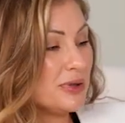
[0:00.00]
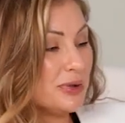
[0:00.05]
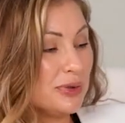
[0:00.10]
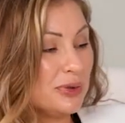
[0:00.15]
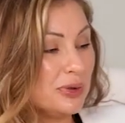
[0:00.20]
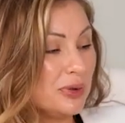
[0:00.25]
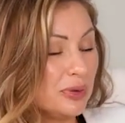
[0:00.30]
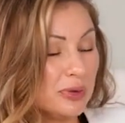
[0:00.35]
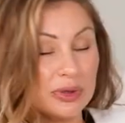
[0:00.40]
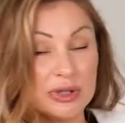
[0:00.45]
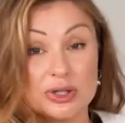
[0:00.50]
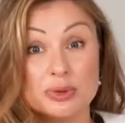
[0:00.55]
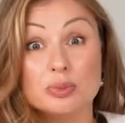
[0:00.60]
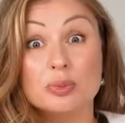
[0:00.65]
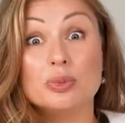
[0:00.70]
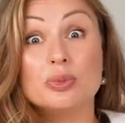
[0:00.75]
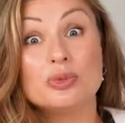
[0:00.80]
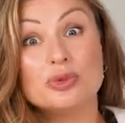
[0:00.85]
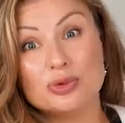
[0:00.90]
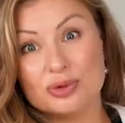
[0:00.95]
2 or
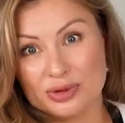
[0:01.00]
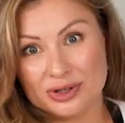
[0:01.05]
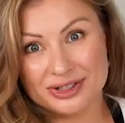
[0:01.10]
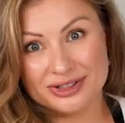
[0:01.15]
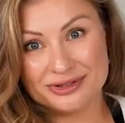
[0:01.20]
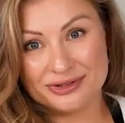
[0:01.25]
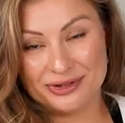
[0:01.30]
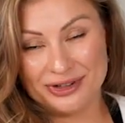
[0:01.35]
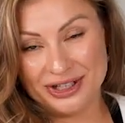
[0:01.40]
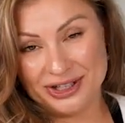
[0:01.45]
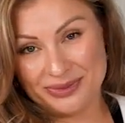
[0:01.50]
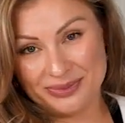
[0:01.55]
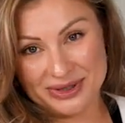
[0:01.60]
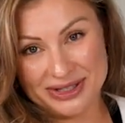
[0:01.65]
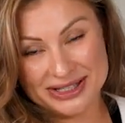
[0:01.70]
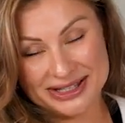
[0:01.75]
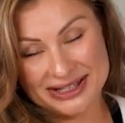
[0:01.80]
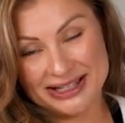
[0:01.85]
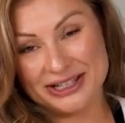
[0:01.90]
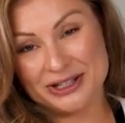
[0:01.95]
more
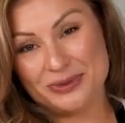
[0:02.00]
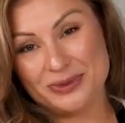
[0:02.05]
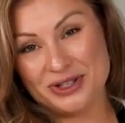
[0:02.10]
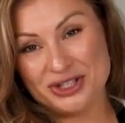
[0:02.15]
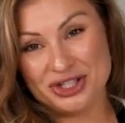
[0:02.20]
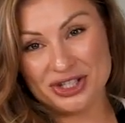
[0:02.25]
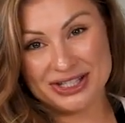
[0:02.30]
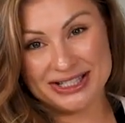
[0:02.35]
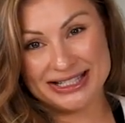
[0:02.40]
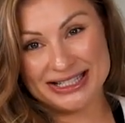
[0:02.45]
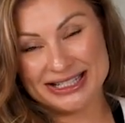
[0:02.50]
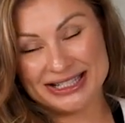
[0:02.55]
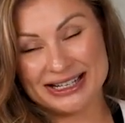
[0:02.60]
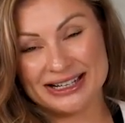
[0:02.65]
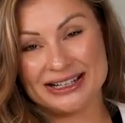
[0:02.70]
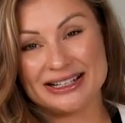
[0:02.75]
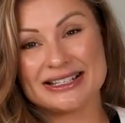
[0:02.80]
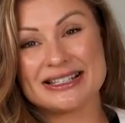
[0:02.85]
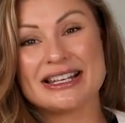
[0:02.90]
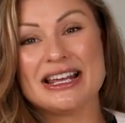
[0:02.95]
treatments that we just
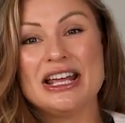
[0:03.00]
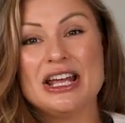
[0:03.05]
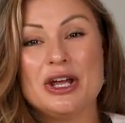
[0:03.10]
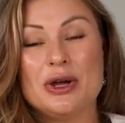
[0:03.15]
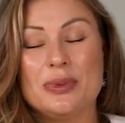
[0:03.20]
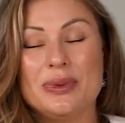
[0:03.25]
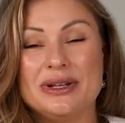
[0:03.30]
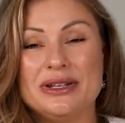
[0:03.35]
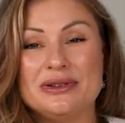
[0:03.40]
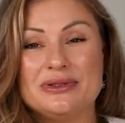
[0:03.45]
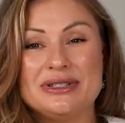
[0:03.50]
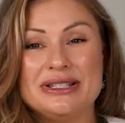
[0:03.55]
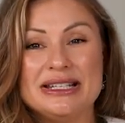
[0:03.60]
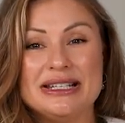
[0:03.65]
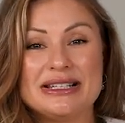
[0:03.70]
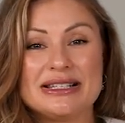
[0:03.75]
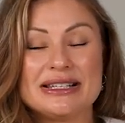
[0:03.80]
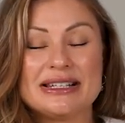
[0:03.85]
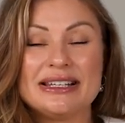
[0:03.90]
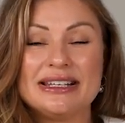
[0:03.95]
discussed, when you
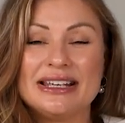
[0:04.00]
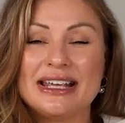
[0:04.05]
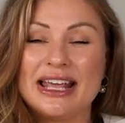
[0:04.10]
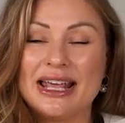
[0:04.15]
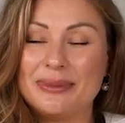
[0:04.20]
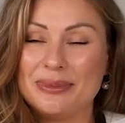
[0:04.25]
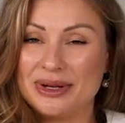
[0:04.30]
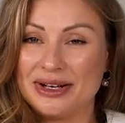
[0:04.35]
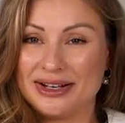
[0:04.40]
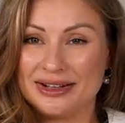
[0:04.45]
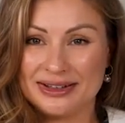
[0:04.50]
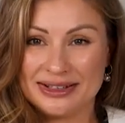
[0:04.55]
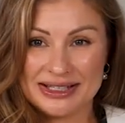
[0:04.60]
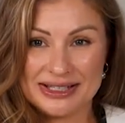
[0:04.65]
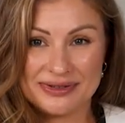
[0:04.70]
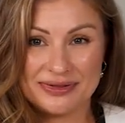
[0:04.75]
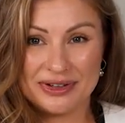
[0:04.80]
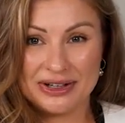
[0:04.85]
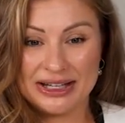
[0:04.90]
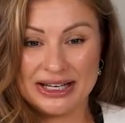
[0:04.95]
did chemical
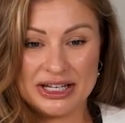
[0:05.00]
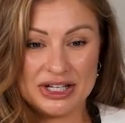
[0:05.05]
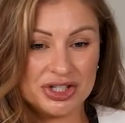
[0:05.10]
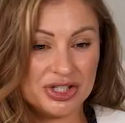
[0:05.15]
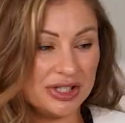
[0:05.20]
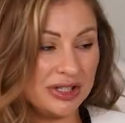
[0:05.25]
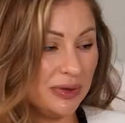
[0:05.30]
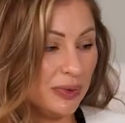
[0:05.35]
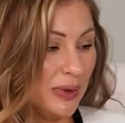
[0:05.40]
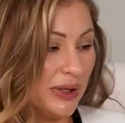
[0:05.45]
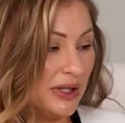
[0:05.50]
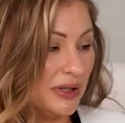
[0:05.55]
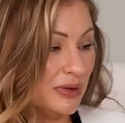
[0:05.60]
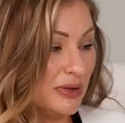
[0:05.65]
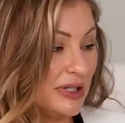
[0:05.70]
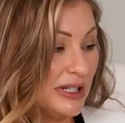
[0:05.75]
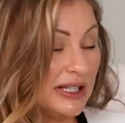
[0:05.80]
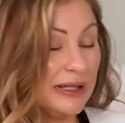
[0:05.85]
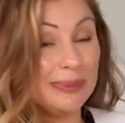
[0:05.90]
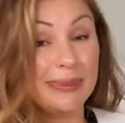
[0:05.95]
exfoliation, when you
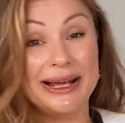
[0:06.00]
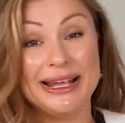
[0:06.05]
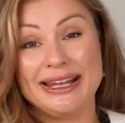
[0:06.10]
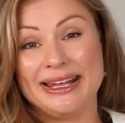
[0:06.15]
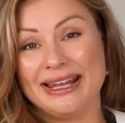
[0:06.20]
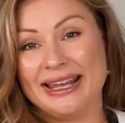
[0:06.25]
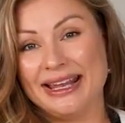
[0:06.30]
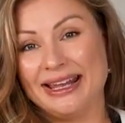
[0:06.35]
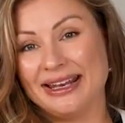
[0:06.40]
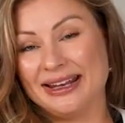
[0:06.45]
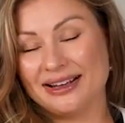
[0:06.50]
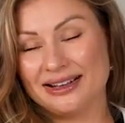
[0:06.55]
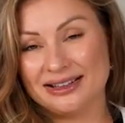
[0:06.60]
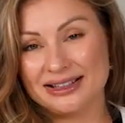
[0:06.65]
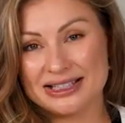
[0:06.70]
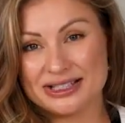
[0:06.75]
did mechanical